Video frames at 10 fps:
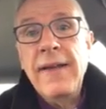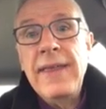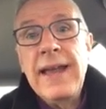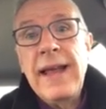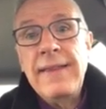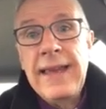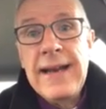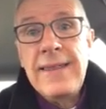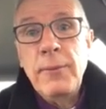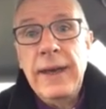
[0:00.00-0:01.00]
then at the
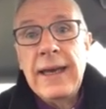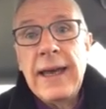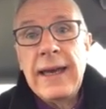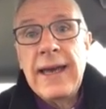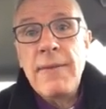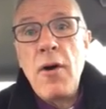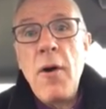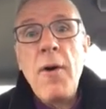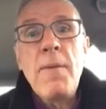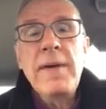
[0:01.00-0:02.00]
end of the week, I come
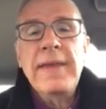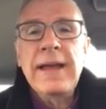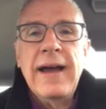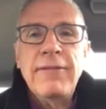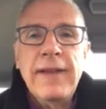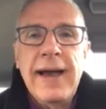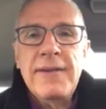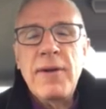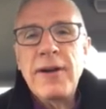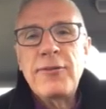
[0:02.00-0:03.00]
home and then I fly
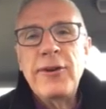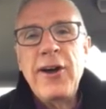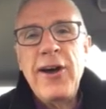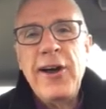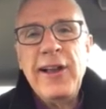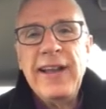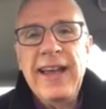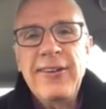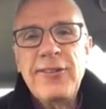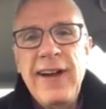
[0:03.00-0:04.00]
to Montreal
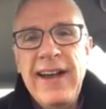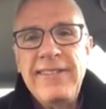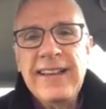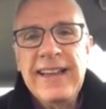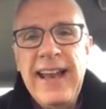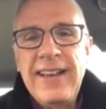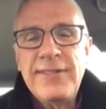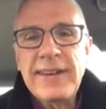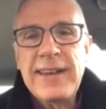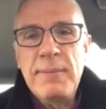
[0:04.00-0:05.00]
and drive to
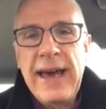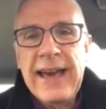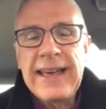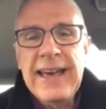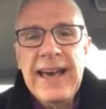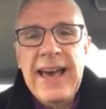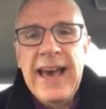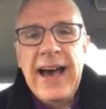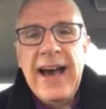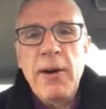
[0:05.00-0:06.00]
Lennoxville, Quebec,
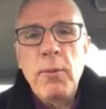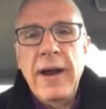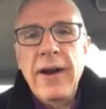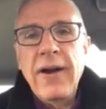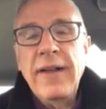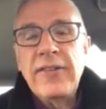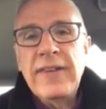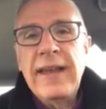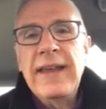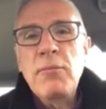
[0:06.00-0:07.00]
where on
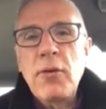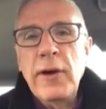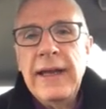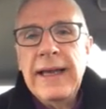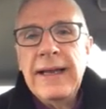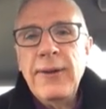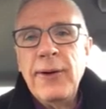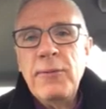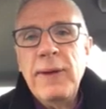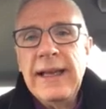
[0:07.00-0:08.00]
Sunday morning,
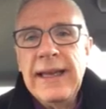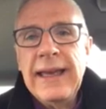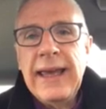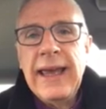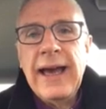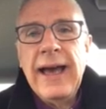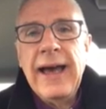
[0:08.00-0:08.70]
Lord willing,